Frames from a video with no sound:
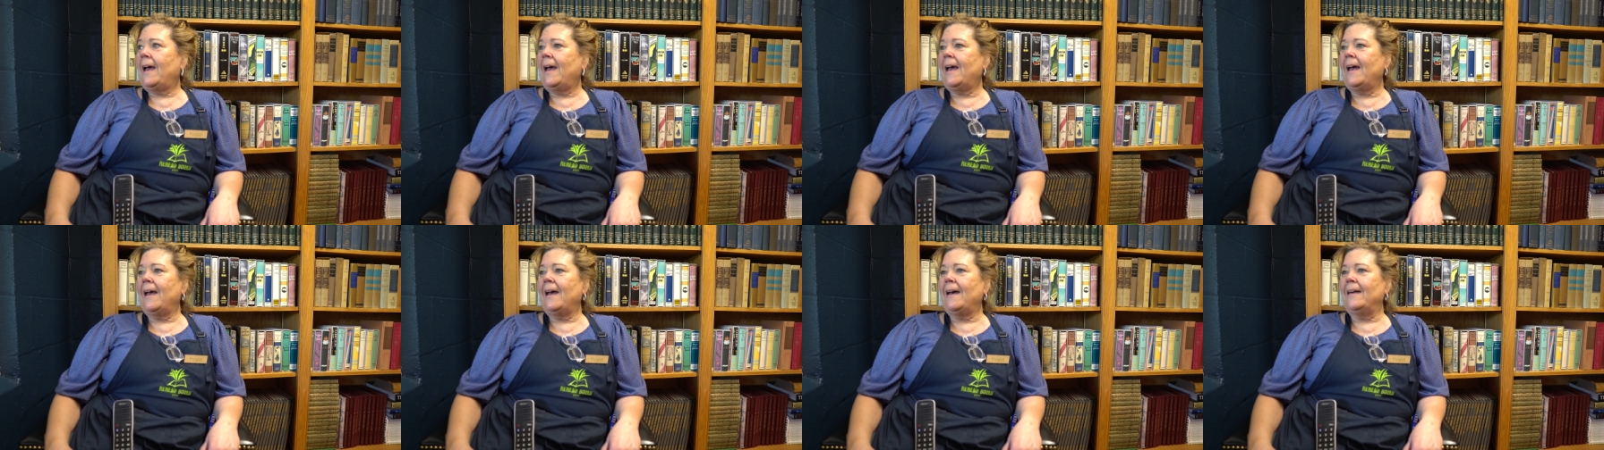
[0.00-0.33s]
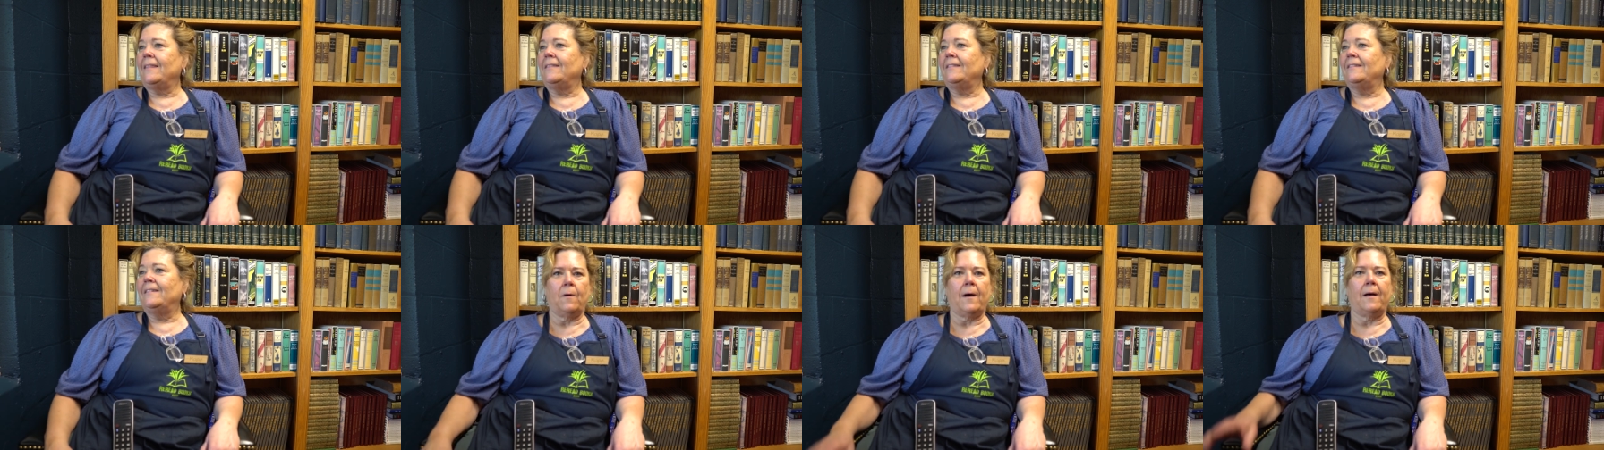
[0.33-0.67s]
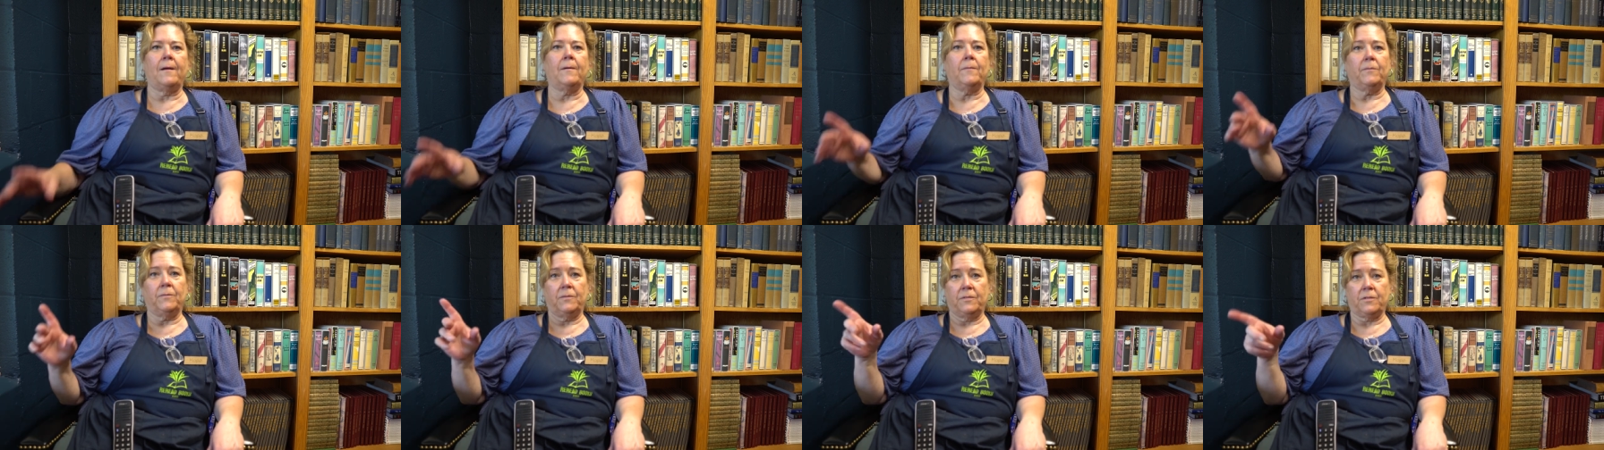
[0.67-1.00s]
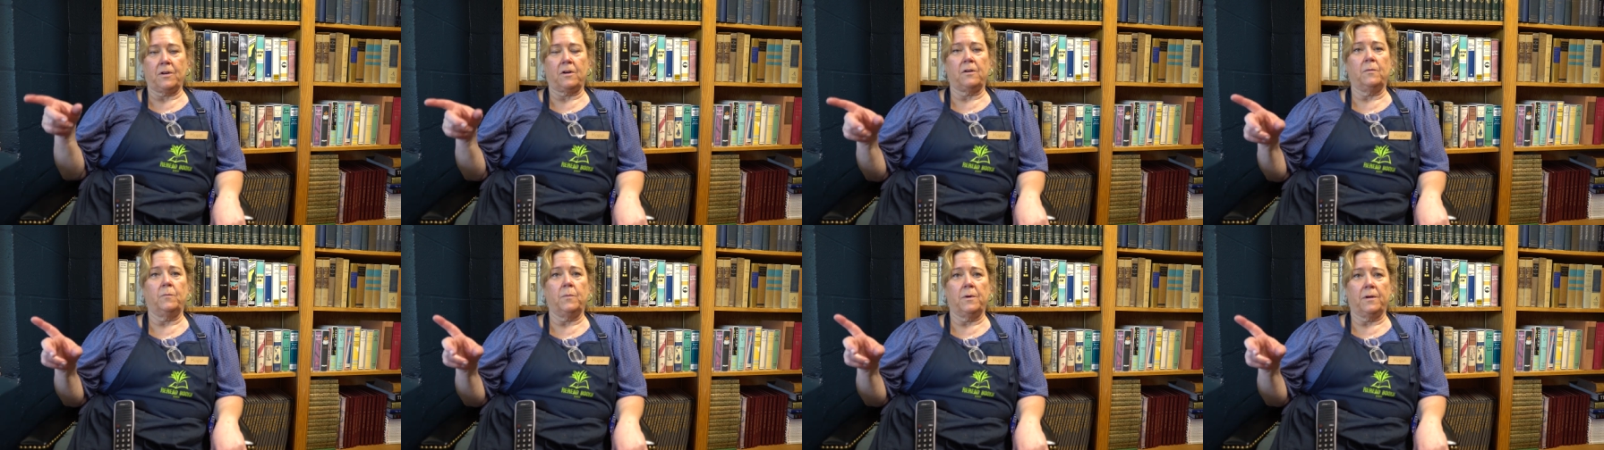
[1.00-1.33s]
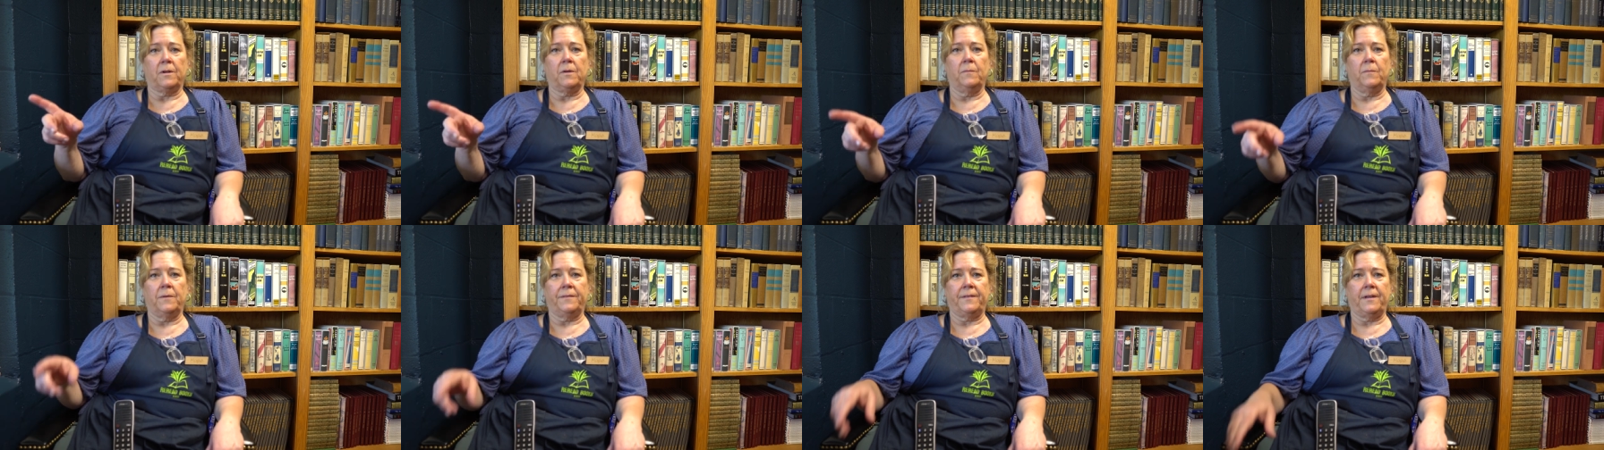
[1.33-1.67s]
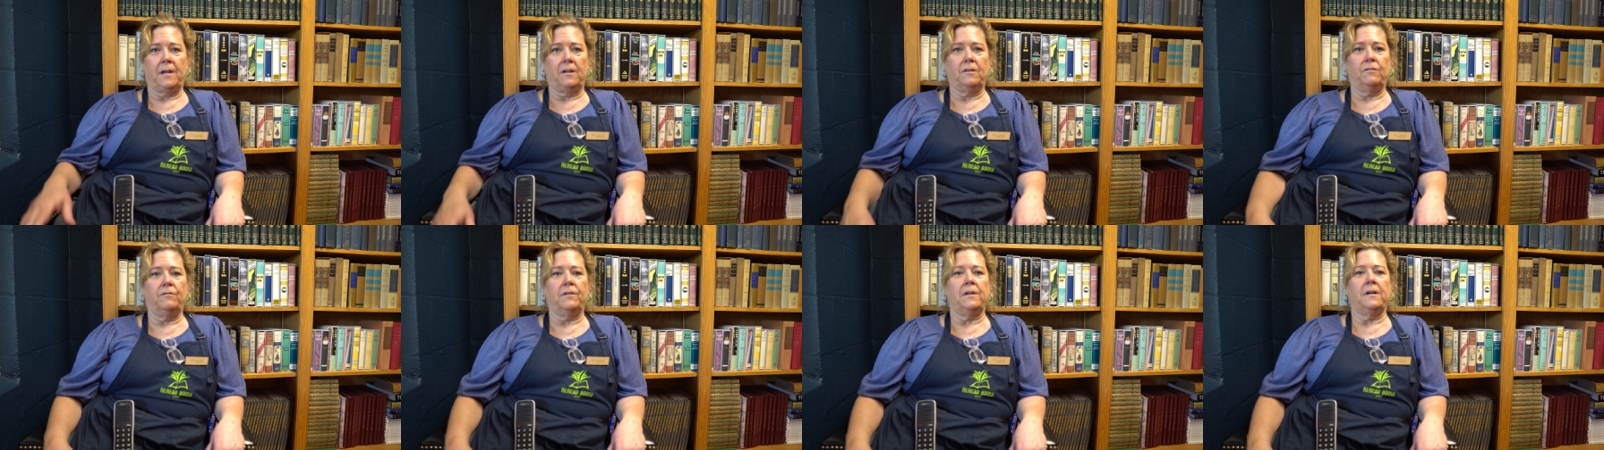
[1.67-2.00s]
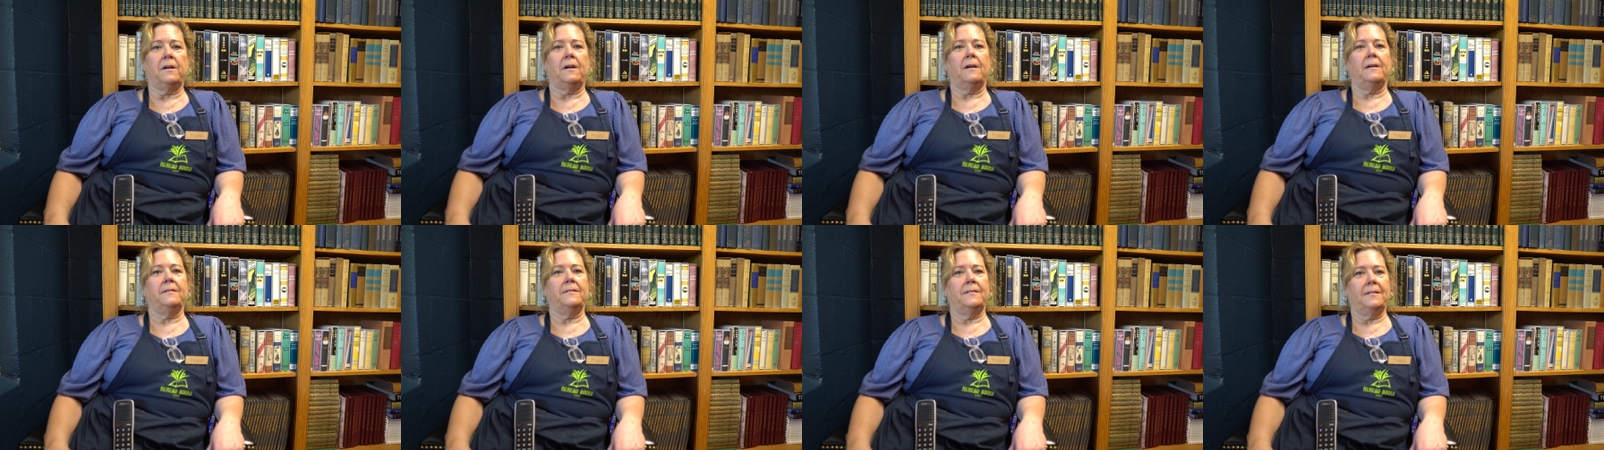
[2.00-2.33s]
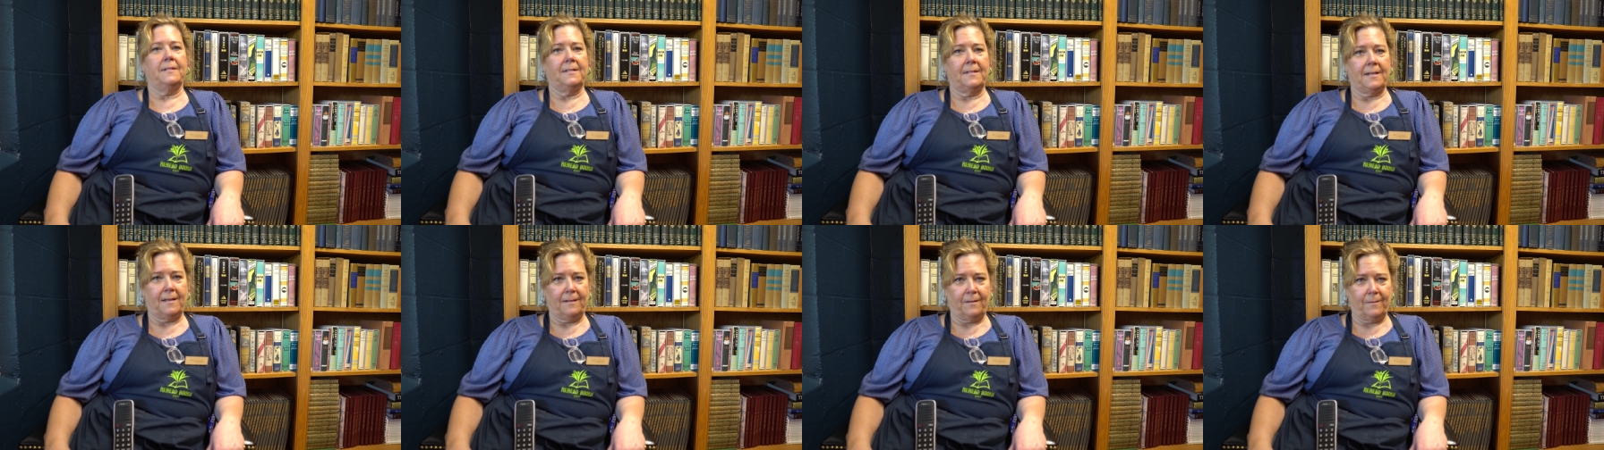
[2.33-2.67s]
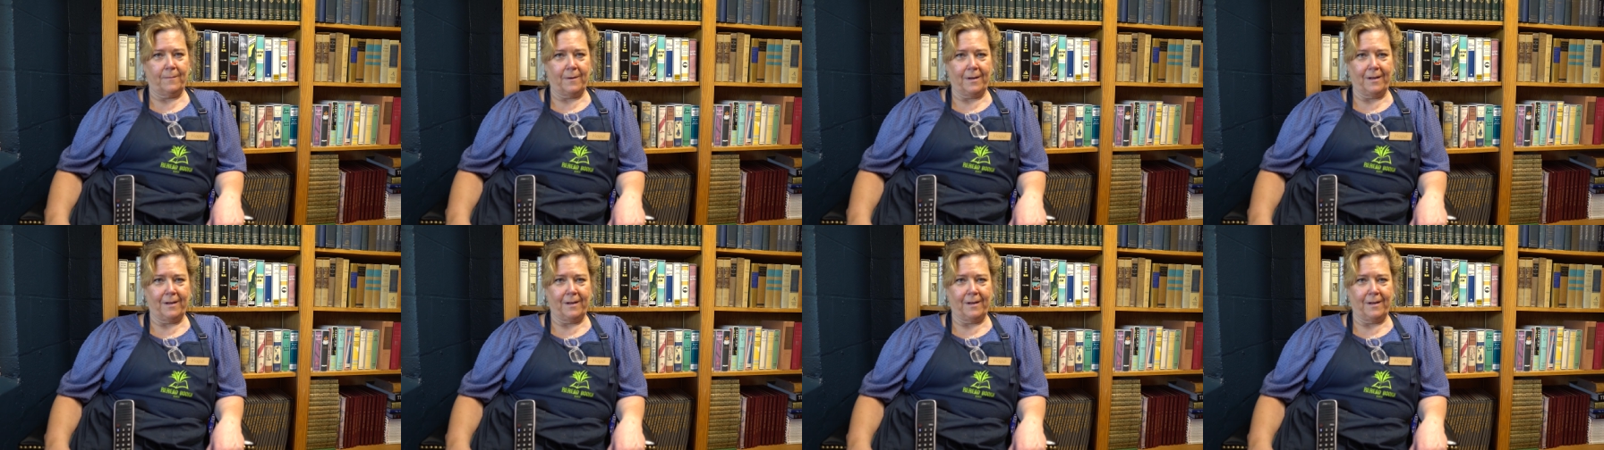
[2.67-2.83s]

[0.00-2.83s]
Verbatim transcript: And I started working with Andrea Costello.